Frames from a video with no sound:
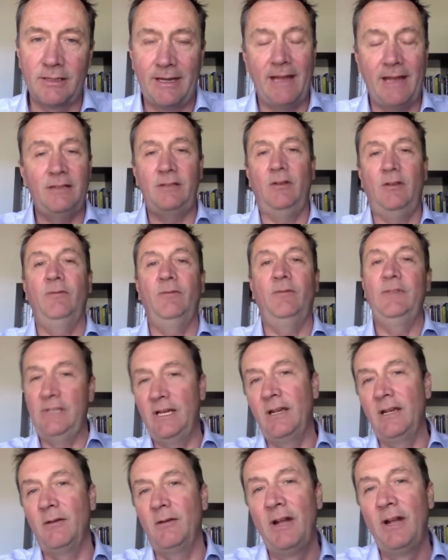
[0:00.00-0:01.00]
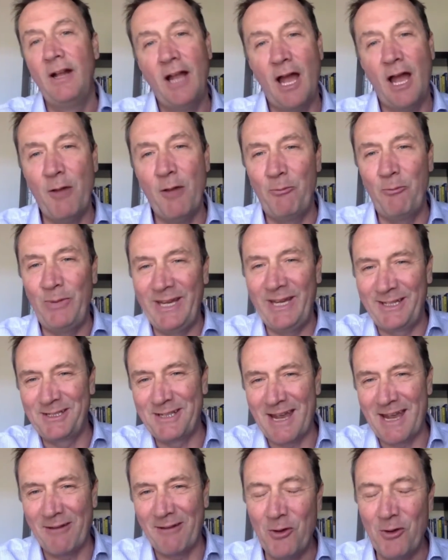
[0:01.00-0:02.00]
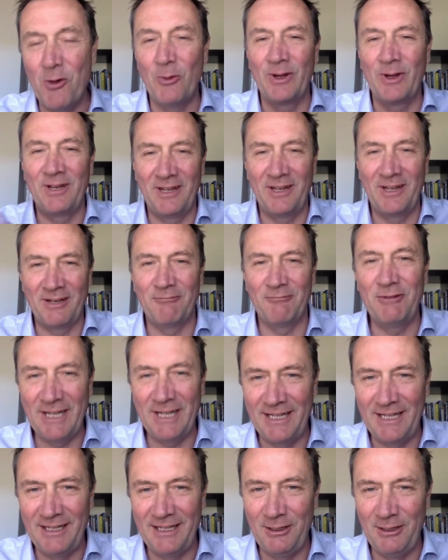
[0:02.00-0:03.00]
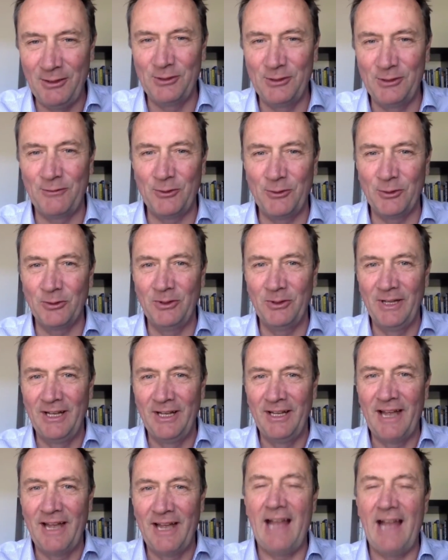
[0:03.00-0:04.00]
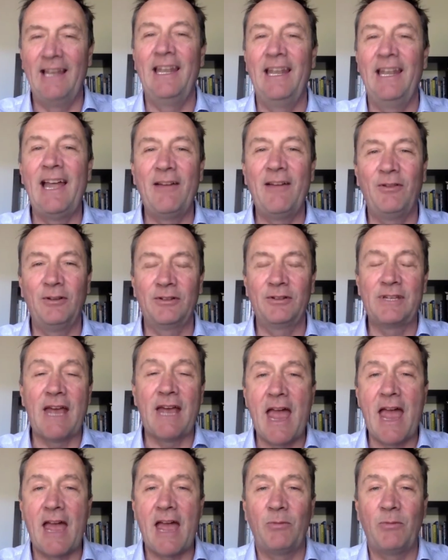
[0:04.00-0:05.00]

And that's obviously a big step forward and a really useful level to have.